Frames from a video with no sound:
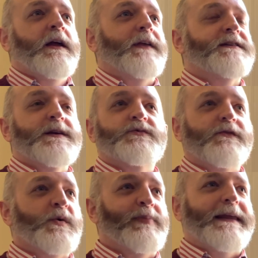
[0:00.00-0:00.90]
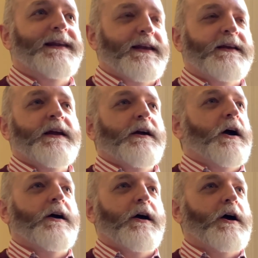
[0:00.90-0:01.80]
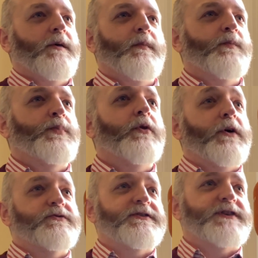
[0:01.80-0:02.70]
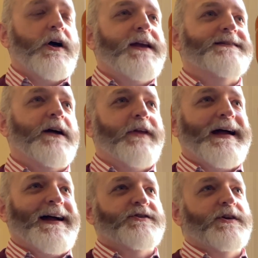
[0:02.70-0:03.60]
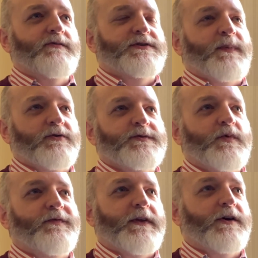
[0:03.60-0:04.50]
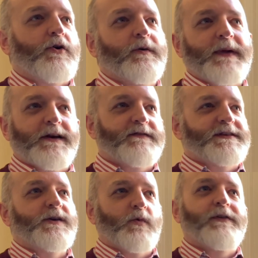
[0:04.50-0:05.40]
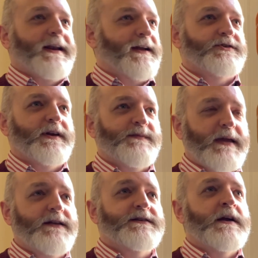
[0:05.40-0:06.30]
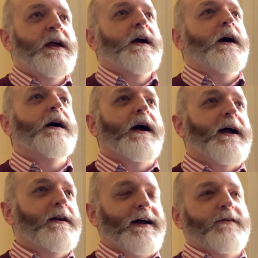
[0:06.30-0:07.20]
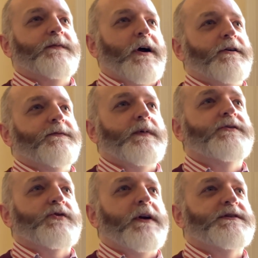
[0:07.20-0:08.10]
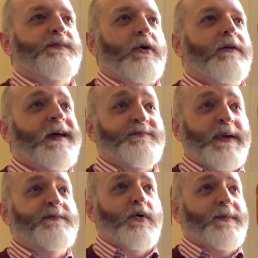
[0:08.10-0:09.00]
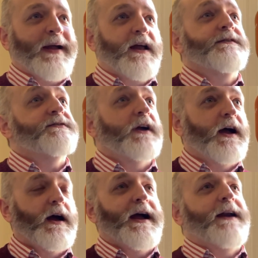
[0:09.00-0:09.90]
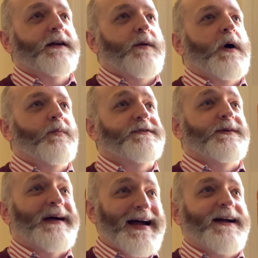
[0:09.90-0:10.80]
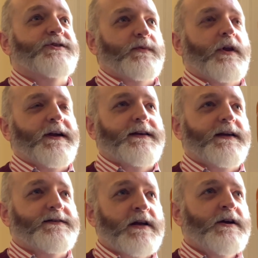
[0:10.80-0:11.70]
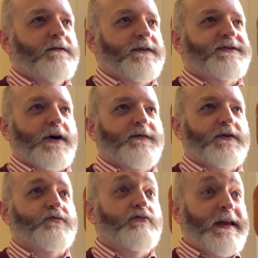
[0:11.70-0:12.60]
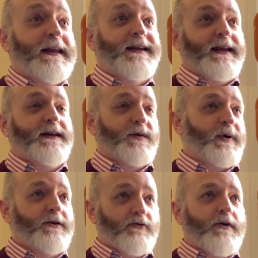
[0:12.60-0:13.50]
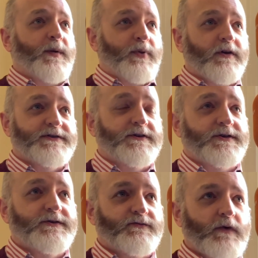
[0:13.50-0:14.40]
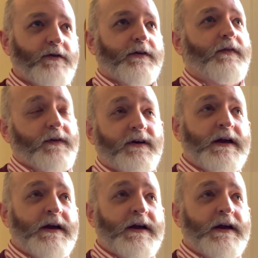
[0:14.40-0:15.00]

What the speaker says: They seem to have completely put those aside. Now they're actually responsible for the economy and have seen what that actually means, and have tried to pull on their big boy pants and come up with some actual ideas for stuff that's really needed by grown-up politicians rather than the